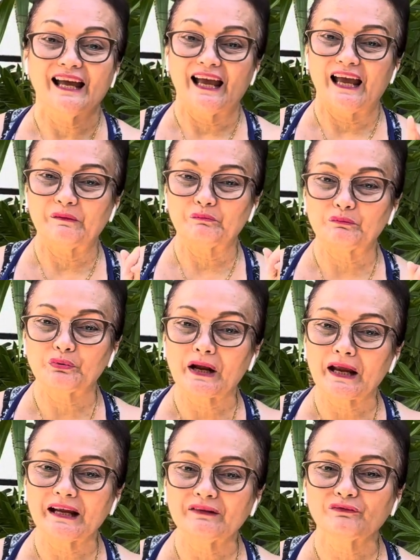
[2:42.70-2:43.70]
and
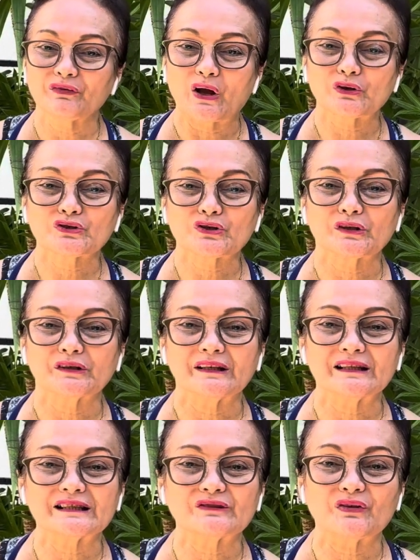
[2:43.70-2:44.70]
brain function
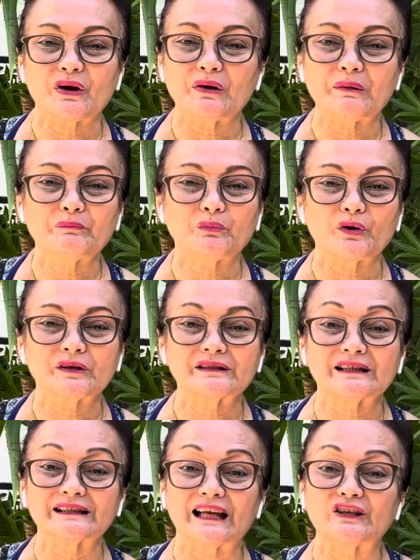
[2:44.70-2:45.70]
is very
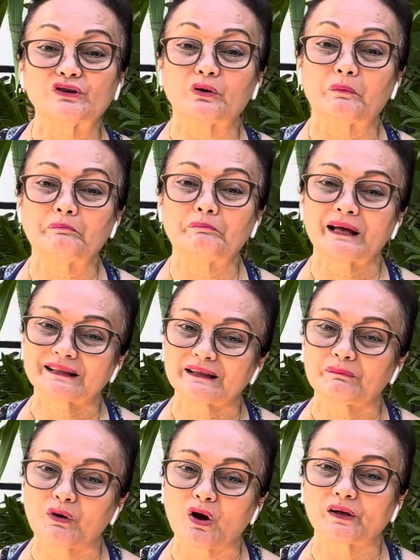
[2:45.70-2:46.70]
important, and your
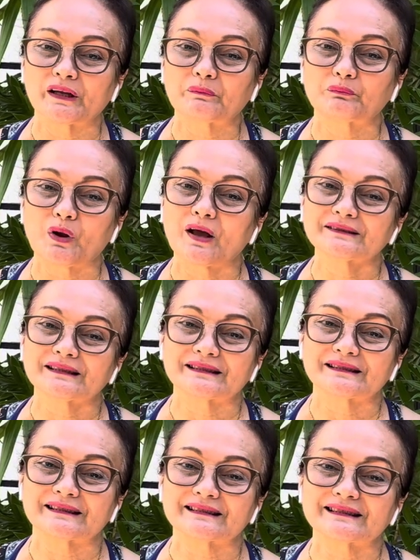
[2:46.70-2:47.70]
metabolic
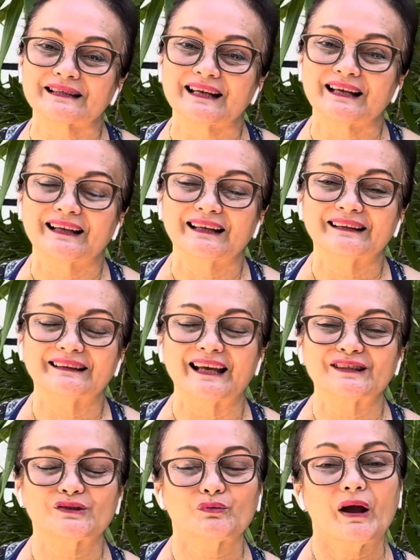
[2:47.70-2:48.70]
processes.
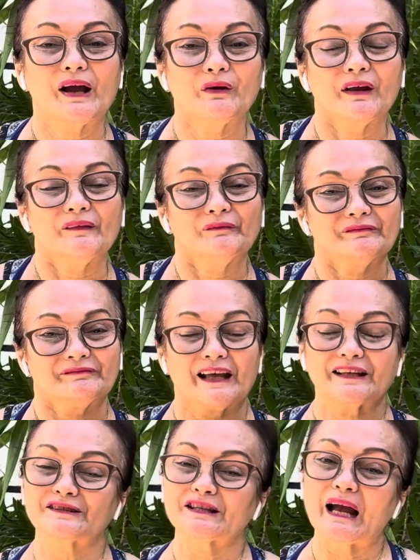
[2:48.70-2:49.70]
That's why
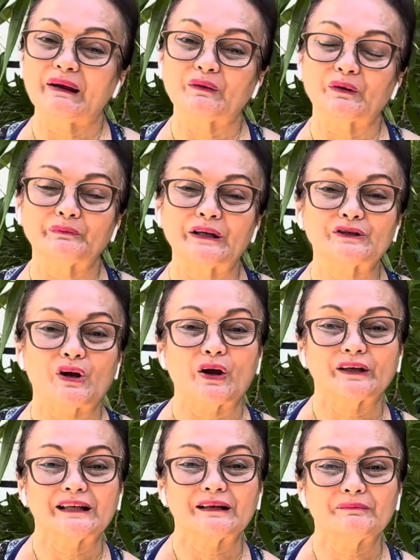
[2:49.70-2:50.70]
next time I'll be
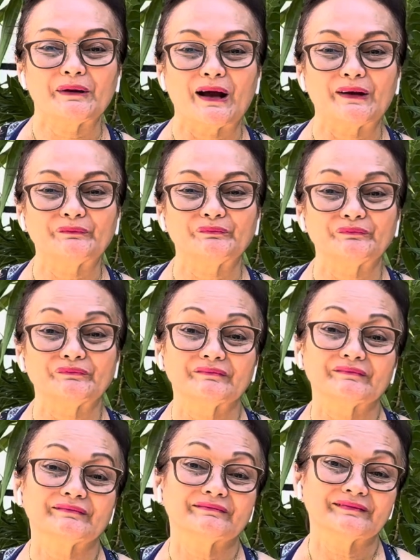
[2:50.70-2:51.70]
talking about
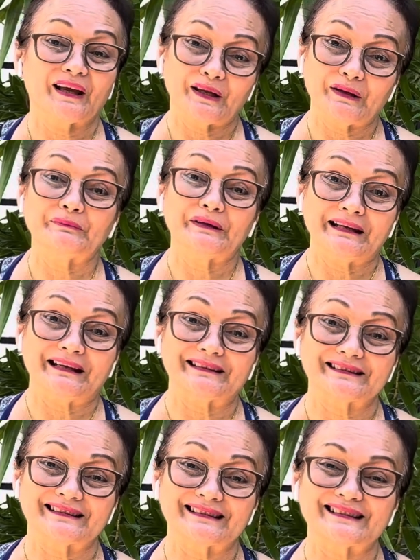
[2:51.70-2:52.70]

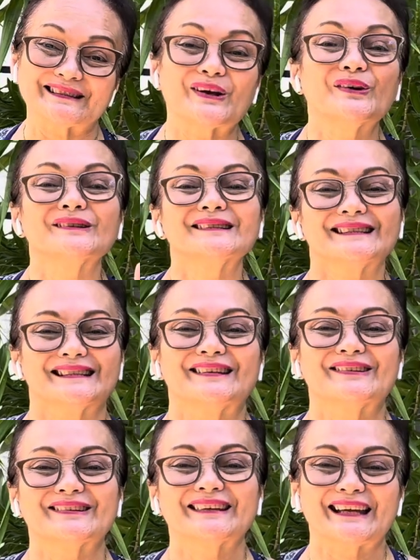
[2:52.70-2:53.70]
diabetes. So see
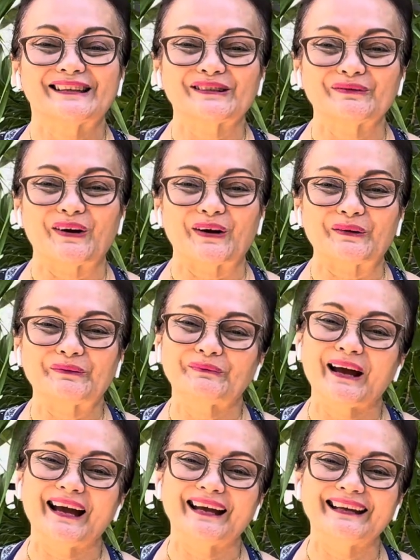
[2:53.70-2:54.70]
you again tomorrow.
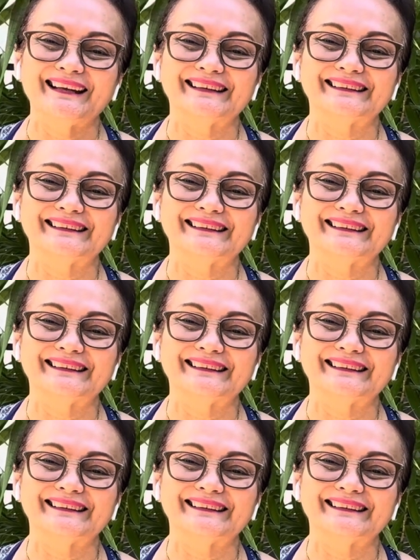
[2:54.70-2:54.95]
Bye.